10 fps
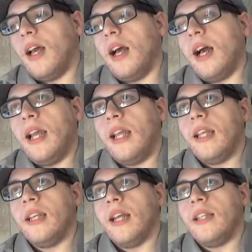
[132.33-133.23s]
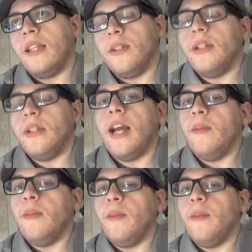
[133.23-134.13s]
I seriously, I've
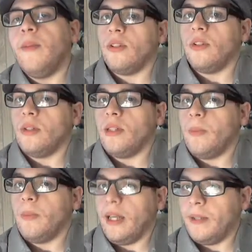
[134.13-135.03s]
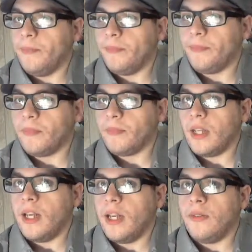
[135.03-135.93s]
been watching the show since the pilot,
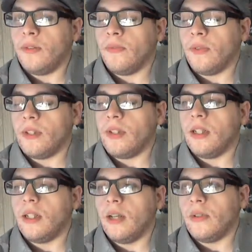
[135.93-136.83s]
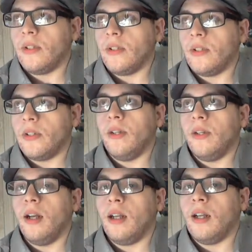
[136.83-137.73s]
and I've first seen coverage of it
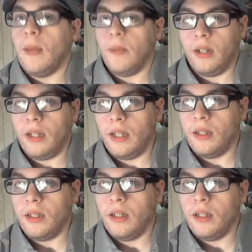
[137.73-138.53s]
on Comic-Con,